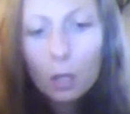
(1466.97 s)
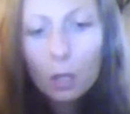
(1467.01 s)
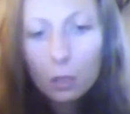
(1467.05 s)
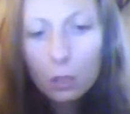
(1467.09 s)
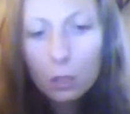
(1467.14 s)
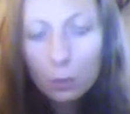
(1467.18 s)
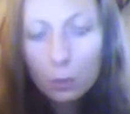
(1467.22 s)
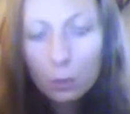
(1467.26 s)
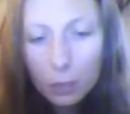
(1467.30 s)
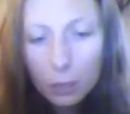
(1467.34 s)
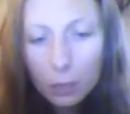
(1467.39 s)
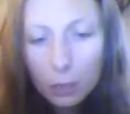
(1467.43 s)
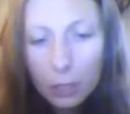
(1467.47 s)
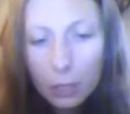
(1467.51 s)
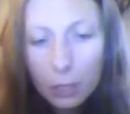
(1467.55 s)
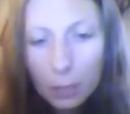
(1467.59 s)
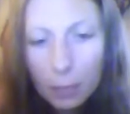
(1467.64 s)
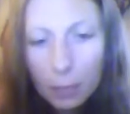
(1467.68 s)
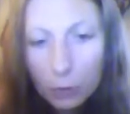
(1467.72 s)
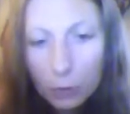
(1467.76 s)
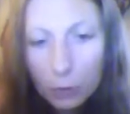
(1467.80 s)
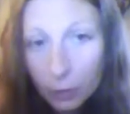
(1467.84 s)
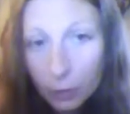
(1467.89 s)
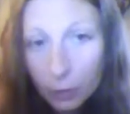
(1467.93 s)
So it's a good time
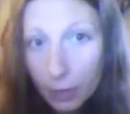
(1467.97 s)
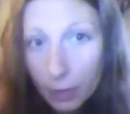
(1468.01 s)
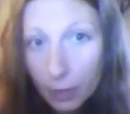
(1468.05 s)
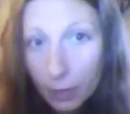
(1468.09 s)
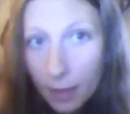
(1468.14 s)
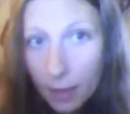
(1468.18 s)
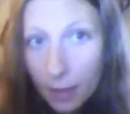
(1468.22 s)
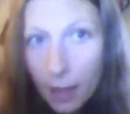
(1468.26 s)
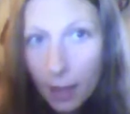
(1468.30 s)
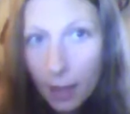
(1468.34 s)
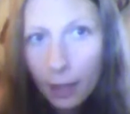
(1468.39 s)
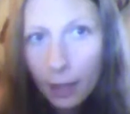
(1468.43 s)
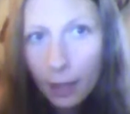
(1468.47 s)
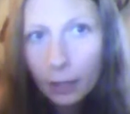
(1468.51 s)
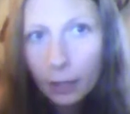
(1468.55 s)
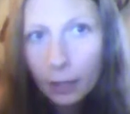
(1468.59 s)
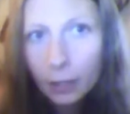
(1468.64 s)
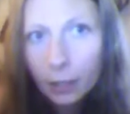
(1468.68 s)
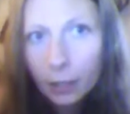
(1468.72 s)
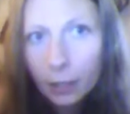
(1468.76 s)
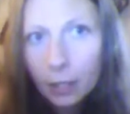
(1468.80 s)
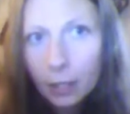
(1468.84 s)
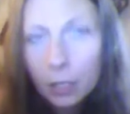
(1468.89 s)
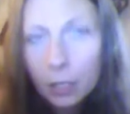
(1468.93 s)
to look at that
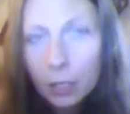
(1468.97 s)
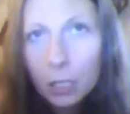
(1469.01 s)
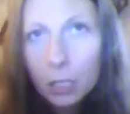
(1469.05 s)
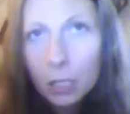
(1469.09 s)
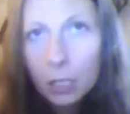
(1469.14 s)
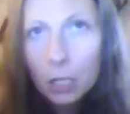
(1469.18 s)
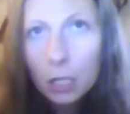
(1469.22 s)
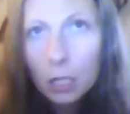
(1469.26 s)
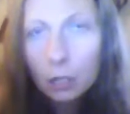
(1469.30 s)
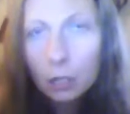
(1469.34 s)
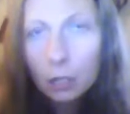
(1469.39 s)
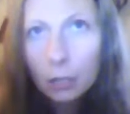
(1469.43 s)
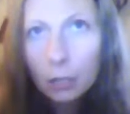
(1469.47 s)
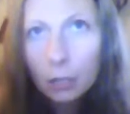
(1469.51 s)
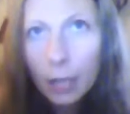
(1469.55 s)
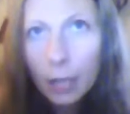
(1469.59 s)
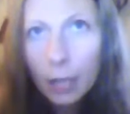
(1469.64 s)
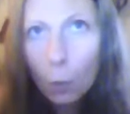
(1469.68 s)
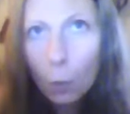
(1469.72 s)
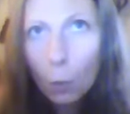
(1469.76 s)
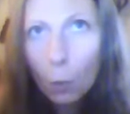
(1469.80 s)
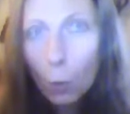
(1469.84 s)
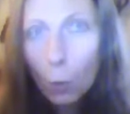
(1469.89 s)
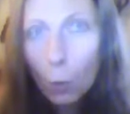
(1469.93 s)
and look
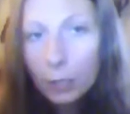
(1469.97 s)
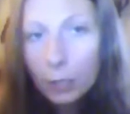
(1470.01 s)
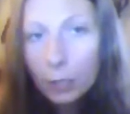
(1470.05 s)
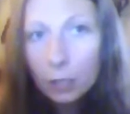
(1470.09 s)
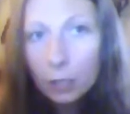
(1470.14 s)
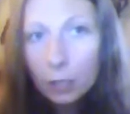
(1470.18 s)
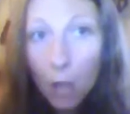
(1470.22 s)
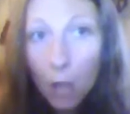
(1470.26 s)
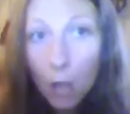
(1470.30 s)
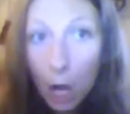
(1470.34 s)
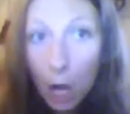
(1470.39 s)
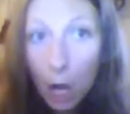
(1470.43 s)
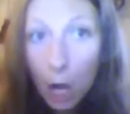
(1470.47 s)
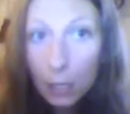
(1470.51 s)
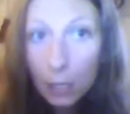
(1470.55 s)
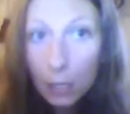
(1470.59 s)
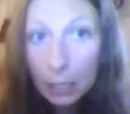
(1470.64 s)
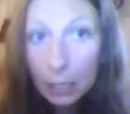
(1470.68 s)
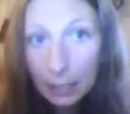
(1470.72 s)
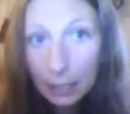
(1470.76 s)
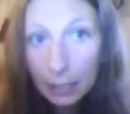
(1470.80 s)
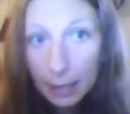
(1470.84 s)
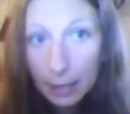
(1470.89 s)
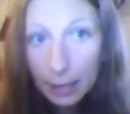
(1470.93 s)
at what's
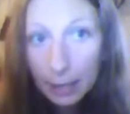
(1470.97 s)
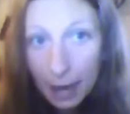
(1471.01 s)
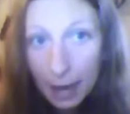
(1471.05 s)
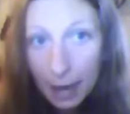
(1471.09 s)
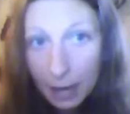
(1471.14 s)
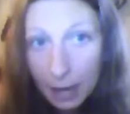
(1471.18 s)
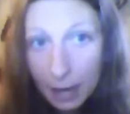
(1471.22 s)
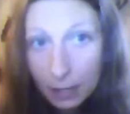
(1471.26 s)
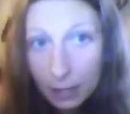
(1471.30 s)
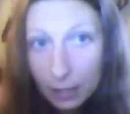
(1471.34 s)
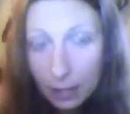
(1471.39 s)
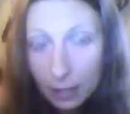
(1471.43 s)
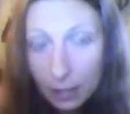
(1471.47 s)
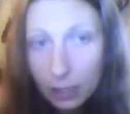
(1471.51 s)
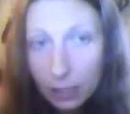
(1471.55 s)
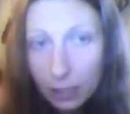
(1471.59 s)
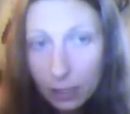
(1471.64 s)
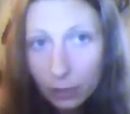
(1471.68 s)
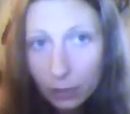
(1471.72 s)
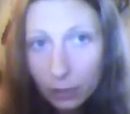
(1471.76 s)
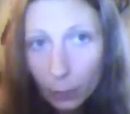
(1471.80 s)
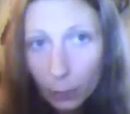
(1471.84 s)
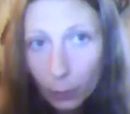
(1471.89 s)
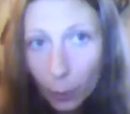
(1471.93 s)
causing that
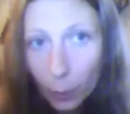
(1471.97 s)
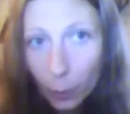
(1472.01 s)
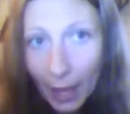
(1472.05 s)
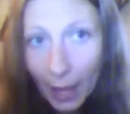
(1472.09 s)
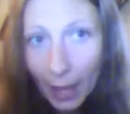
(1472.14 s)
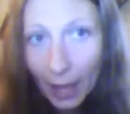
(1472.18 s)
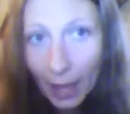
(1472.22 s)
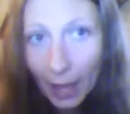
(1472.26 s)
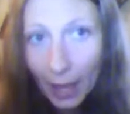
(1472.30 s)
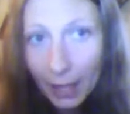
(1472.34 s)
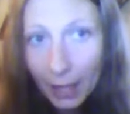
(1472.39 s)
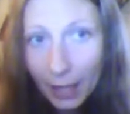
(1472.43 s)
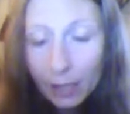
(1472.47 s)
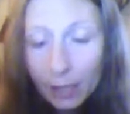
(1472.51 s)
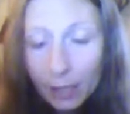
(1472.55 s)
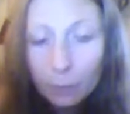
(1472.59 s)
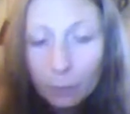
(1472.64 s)
either way,